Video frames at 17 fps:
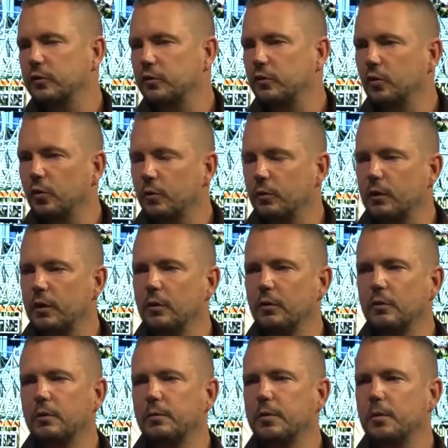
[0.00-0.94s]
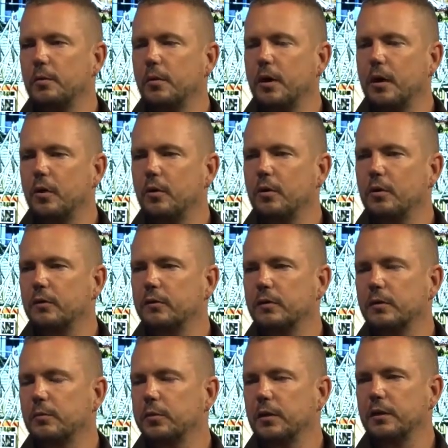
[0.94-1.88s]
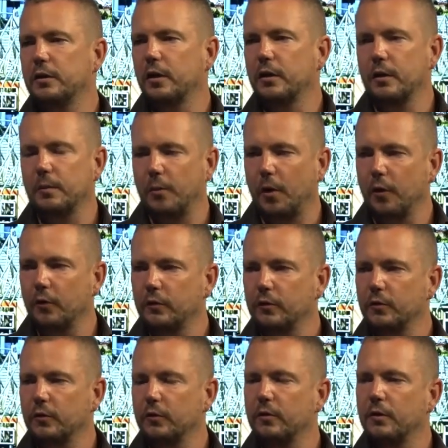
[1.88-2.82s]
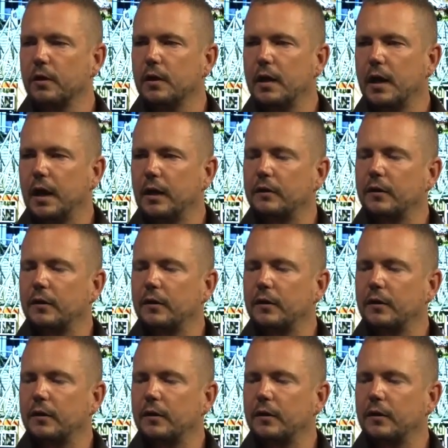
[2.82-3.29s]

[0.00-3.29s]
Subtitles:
a story or simply like a post, or how